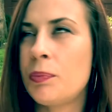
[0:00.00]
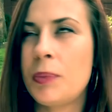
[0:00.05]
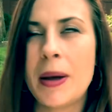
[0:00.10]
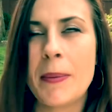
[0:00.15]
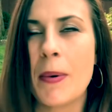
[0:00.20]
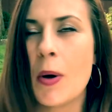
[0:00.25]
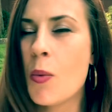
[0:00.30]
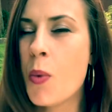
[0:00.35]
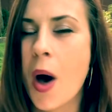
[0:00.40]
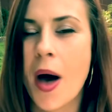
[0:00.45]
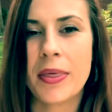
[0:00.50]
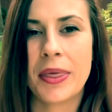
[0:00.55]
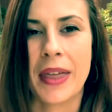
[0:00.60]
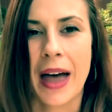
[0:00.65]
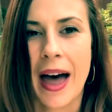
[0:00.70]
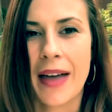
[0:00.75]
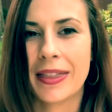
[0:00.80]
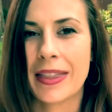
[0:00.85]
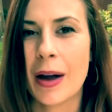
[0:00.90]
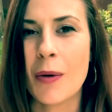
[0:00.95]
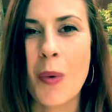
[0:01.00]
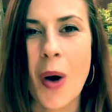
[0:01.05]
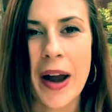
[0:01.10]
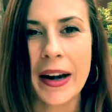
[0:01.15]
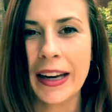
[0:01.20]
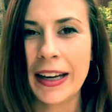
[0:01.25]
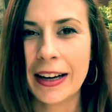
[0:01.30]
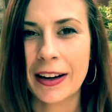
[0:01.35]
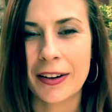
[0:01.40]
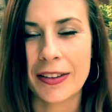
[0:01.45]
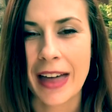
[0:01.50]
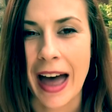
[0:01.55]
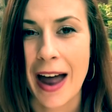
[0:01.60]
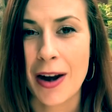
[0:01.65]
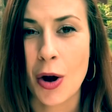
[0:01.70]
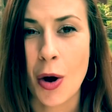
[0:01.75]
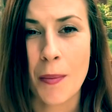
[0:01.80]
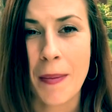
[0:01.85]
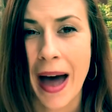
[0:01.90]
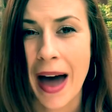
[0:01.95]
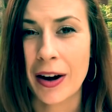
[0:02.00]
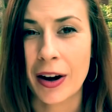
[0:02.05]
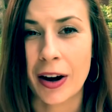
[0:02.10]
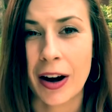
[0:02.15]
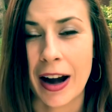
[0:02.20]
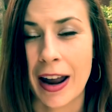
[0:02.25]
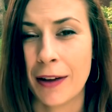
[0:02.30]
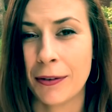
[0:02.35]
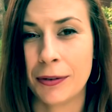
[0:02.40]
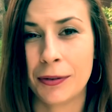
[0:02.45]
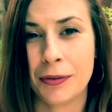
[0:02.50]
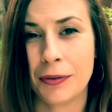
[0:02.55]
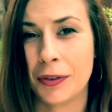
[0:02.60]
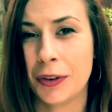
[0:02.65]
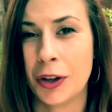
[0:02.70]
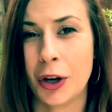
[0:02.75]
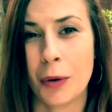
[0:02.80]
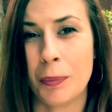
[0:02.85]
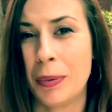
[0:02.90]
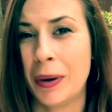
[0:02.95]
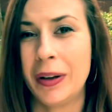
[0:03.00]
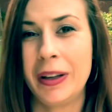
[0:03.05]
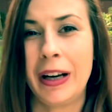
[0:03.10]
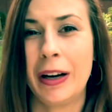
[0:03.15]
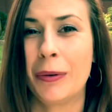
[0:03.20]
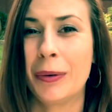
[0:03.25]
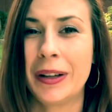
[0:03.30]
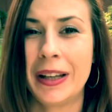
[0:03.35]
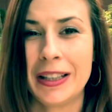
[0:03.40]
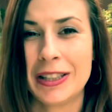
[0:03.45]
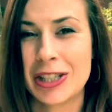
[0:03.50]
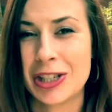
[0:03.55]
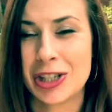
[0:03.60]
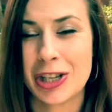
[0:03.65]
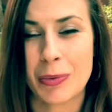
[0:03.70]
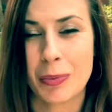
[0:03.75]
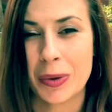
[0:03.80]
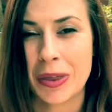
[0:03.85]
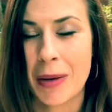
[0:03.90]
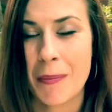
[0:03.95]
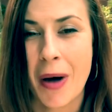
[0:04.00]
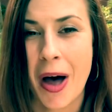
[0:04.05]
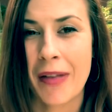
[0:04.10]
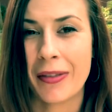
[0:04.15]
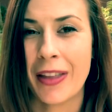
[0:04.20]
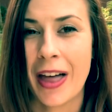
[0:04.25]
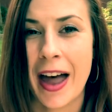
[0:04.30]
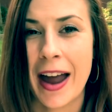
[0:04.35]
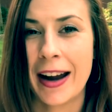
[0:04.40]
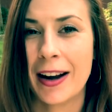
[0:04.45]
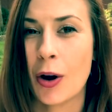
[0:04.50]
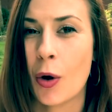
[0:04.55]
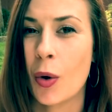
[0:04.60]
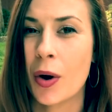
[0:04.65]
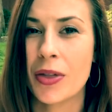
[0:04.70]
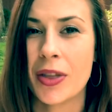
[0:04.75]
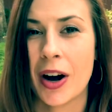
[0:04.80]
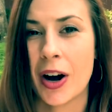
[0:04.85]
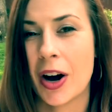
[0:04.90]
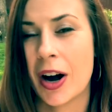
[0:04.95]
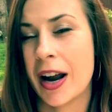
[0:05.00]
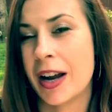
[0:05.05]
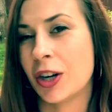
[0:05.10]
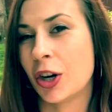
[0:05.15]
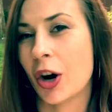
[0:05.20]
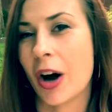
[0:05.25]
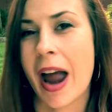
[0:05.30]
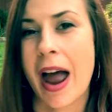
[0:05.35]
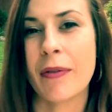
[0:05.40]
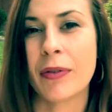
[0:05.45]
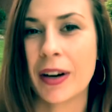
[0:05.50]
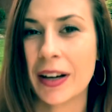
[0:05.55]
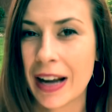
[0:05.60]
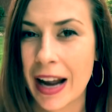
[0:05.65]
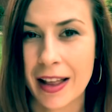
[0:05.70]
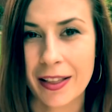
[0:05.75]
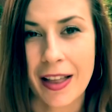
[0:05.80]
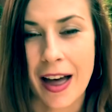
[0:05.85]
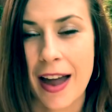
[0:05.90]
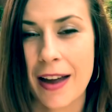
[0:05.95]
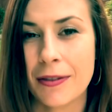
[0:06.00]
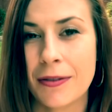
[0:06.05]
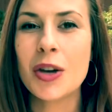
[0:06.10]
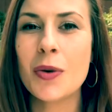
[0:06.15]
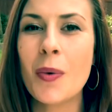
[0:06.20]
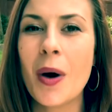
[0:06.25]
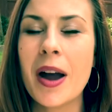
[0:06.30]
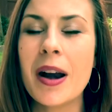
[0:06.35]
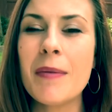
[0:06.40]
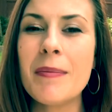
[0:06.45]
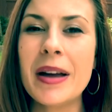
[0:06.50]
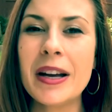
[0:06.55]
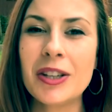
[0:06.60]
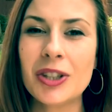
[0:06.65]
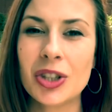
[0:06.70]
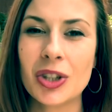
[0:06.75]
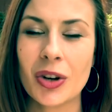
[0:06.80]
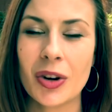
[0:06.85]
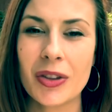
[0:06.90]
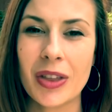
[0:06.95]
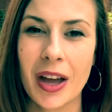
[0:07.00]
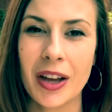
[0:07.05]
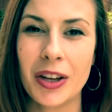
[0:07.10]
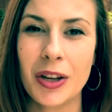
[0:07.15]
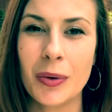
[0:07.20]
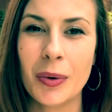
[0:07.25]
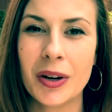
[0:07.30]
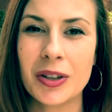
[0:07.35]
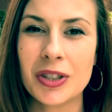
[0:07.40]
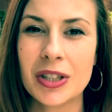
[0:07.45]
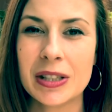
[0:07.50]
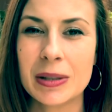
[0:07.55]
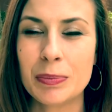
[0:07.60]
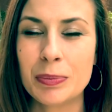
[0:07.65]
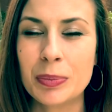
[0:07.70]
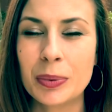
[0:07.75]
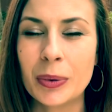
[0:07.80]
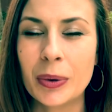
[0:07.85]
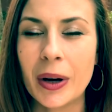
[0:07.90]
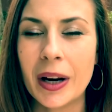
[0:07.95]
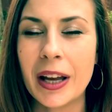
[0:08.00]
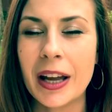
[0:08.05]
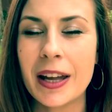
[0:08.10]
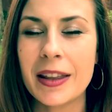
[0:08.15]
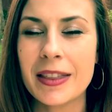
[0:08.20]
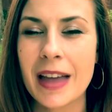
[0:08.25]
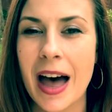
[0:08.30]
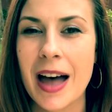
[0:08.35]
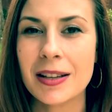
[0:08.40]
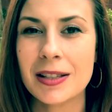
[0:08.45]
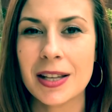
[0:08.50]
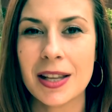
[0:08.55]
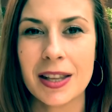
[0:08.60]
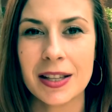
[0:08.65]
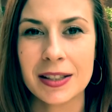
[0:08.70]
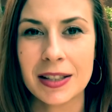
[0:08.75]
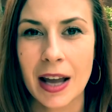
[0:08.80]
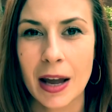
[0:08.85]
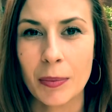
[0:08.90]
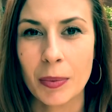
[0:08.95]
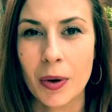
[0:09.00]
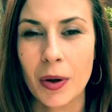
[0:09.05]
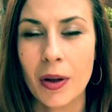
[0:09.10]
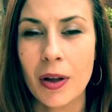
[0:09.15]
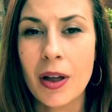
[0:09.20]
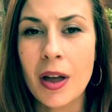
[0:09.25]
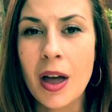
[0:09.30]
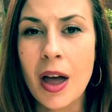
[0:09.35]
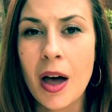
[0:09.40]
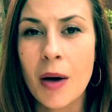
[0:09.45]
People want that. They want to hear that no matter if you're building a relationship with them online or they're in your everyday life. You want to make sure that you are just bringing that to the table.